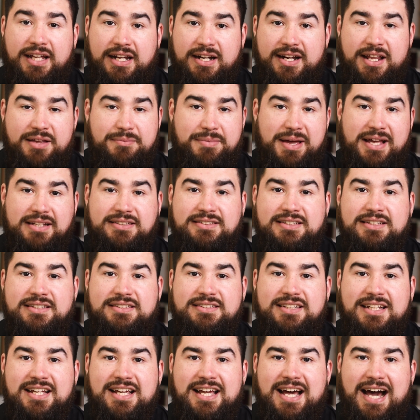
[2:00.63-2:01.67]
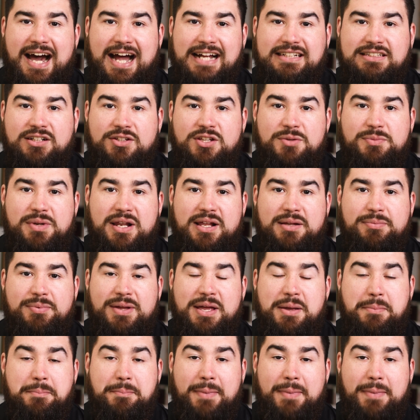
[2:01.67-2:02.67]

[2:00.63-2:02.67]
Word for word: day-to-day -day basis, I tell them that I play